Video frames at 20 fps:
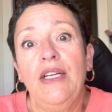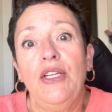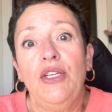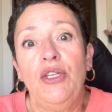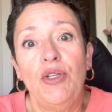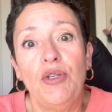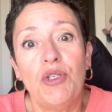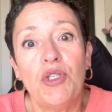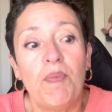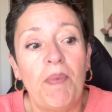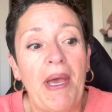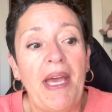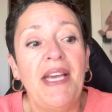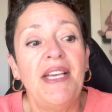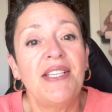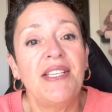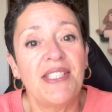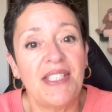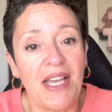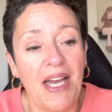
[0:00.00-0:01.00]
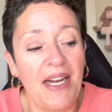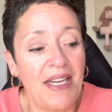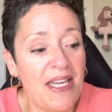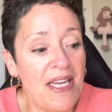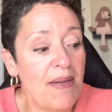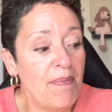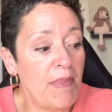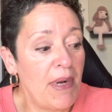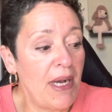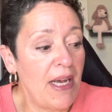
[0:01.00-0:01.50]
new space, kind of
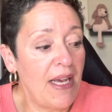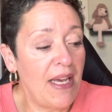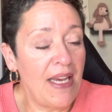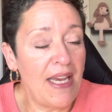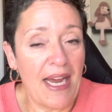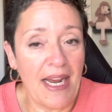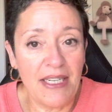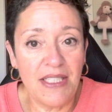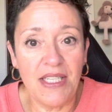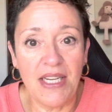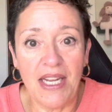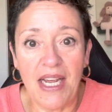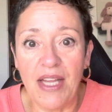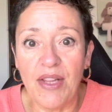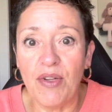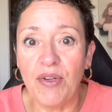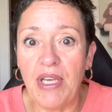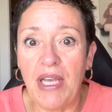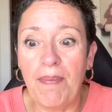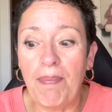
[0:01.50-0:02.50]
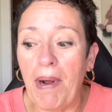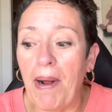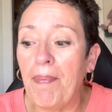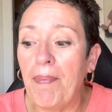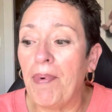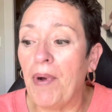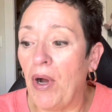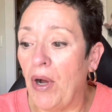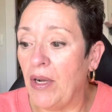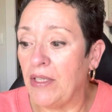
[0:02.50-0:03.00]
get my act together and keep
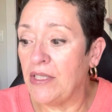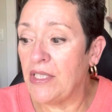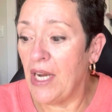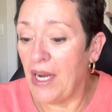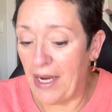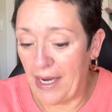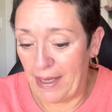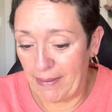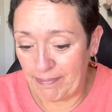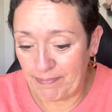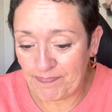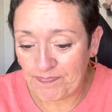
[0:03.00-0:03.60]
up on time.